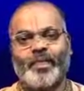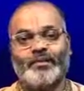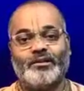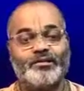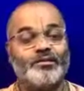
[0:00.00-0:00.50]

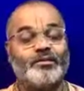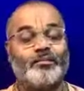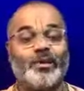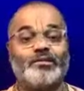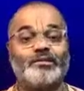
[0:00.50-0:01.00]
this is the
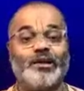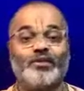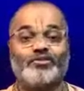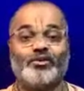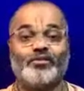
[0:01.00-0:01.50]

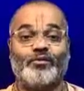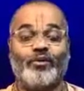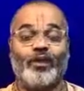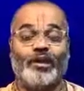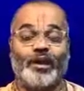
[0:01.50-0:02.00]
message of
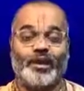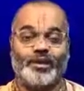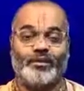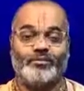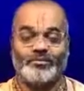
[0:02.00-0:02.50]

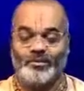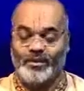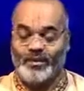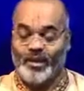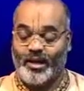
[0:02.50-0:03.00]
Godhead.
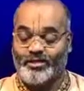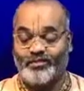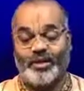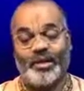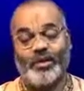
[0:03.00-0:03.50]
As
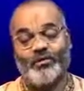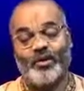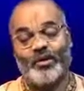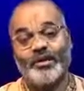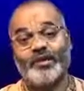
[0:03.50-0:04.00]
we have
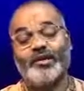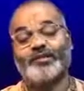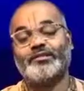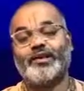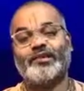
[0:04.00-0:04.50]
already
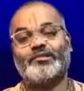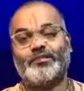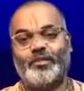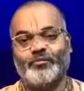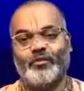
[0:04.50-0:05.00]

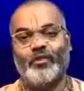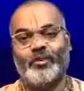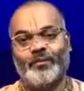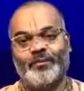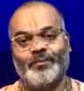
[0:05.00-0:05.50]
discussed
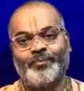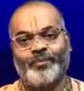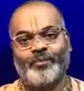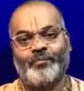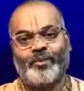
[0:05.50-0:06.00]
before,
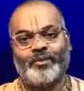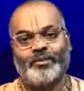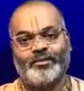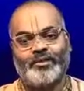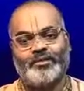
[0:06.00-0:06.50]

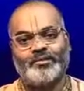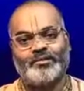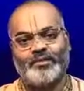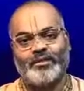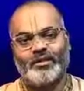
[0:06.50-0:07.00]

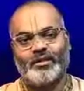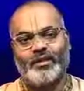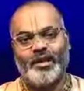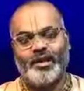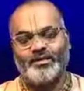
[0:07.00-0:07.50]
this
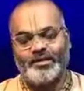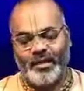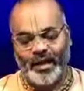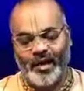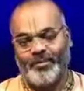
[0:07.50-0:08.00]

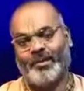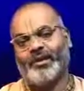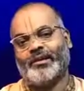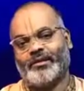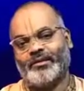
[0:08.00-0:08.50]

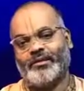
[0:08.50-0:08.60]
inscribing